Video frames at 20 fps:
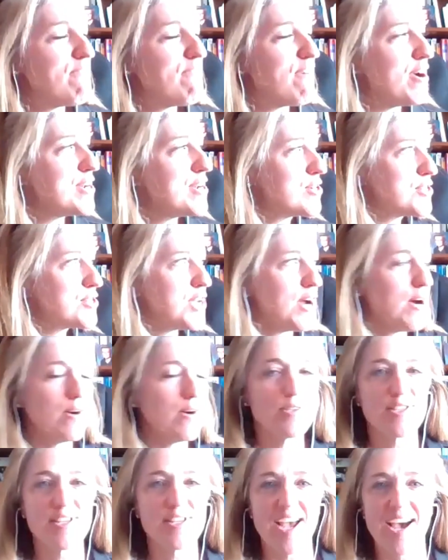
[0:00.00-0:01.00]
on your
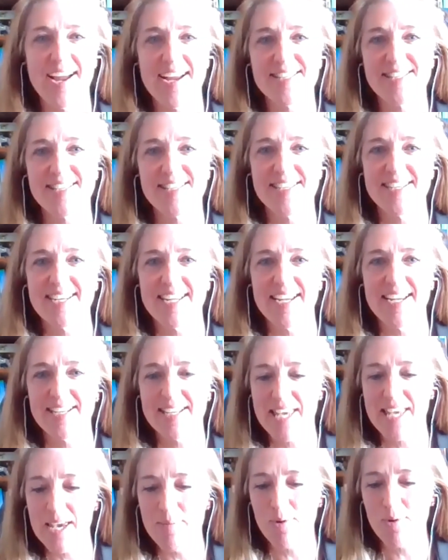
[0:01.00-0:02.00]
toes, guys, and,
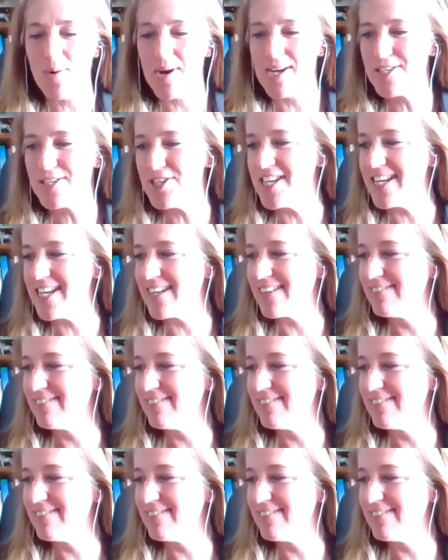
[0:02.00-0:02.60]
and keep questioning.